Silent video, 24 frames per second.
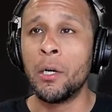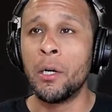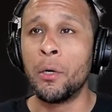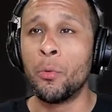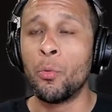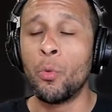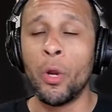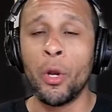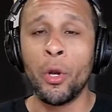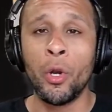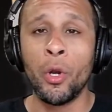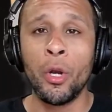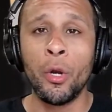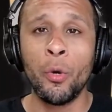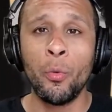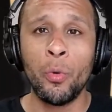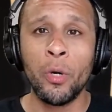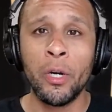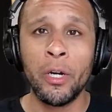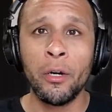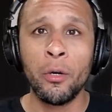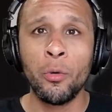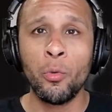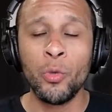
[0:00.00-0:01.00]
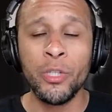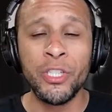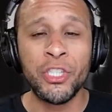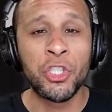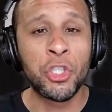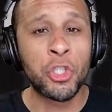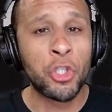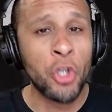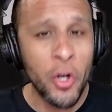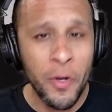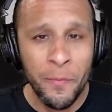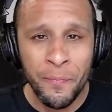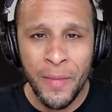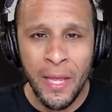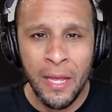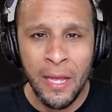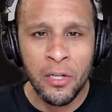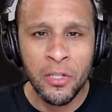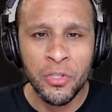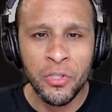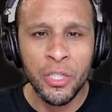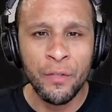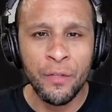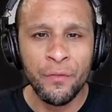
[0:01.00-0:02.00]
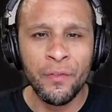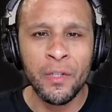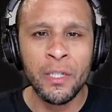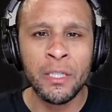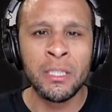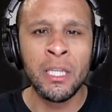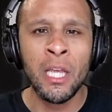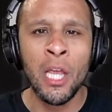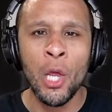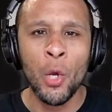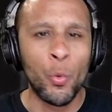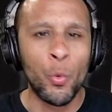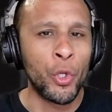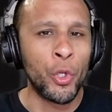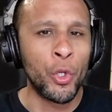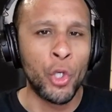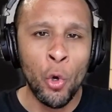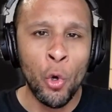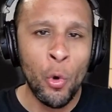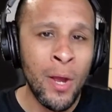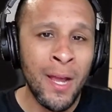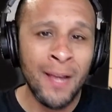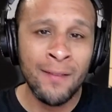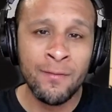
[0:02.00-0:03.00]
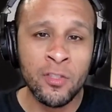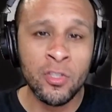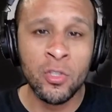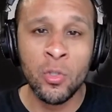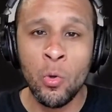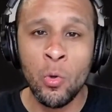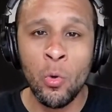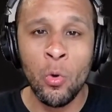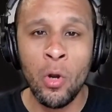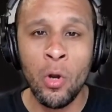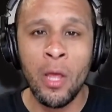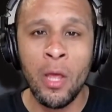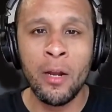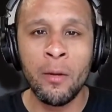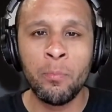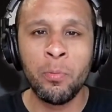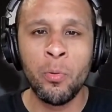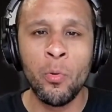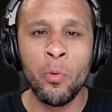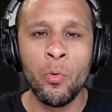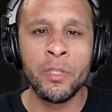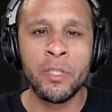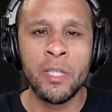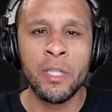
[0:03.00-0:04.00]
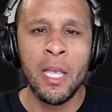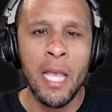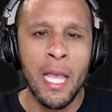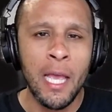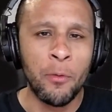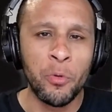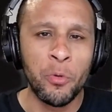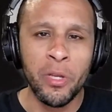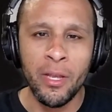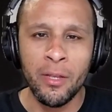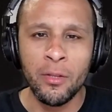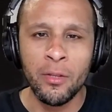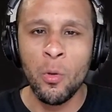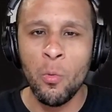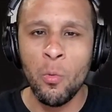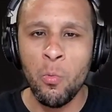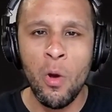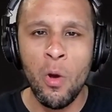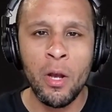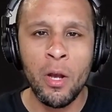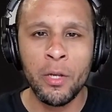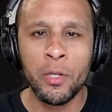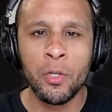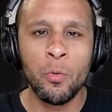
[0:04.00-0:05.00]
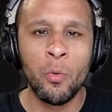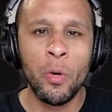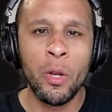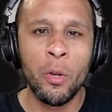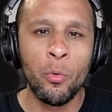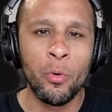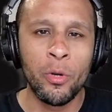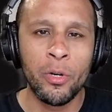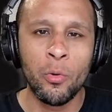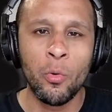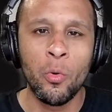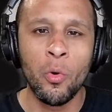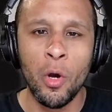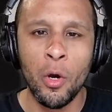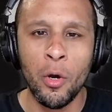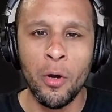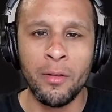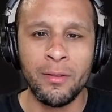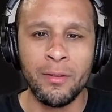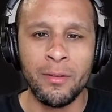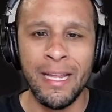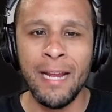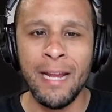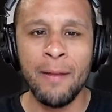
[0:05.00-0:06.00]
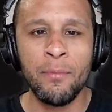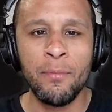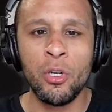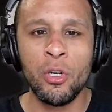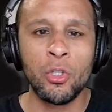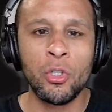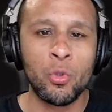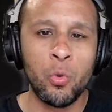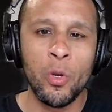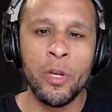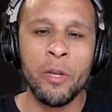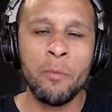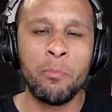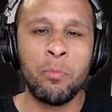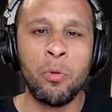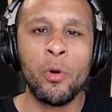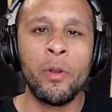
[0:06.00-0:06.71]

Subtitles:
where we shut them down on defense. We don't have to score a lot of points, and we end up walking away with a damn near 20-point